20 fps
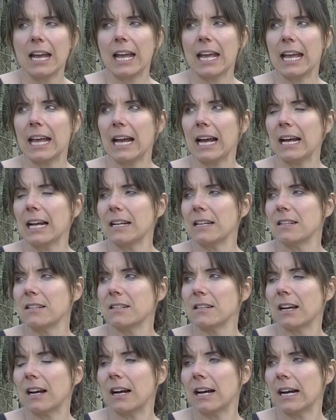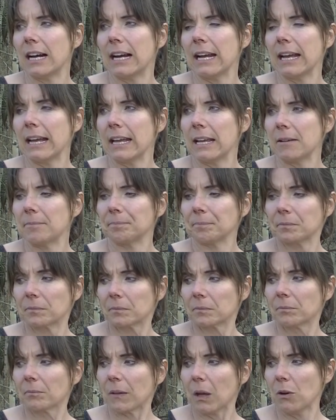and I
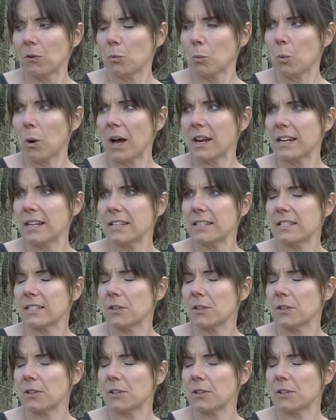wanted